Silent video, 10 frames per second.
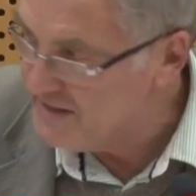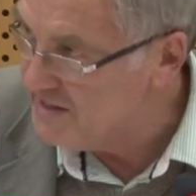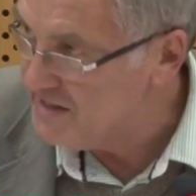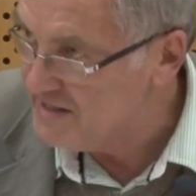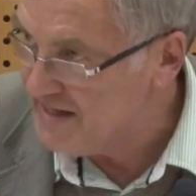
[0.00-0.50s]

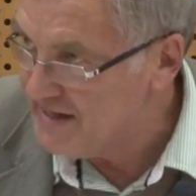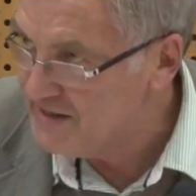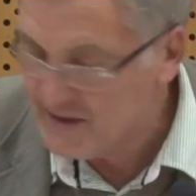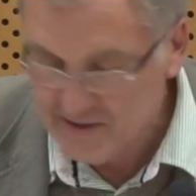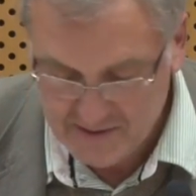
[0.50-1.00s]
DG
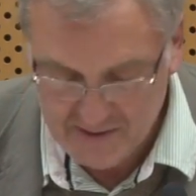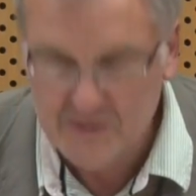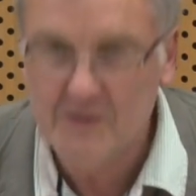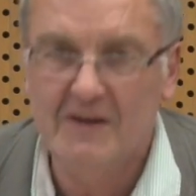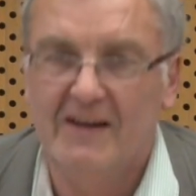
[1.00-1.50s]
Sanko,
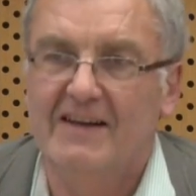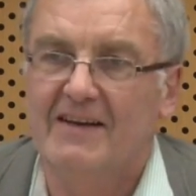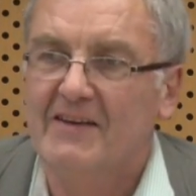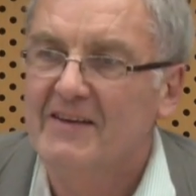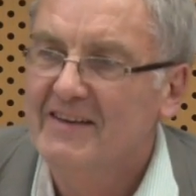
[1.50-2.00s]
who
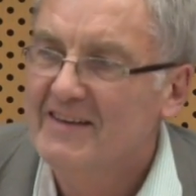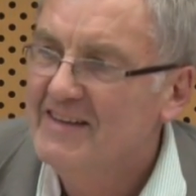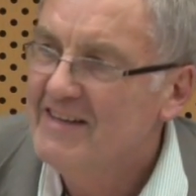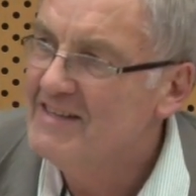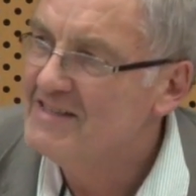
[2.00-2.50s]

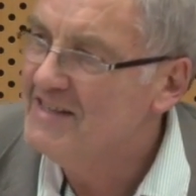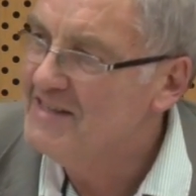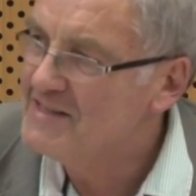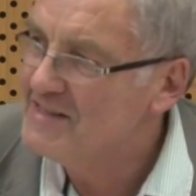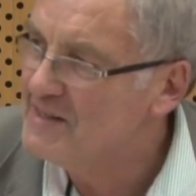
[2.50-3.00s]

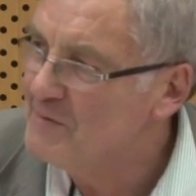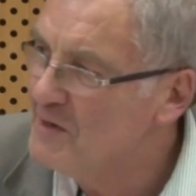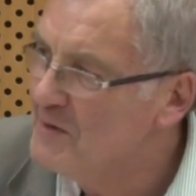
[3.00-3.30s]
is someone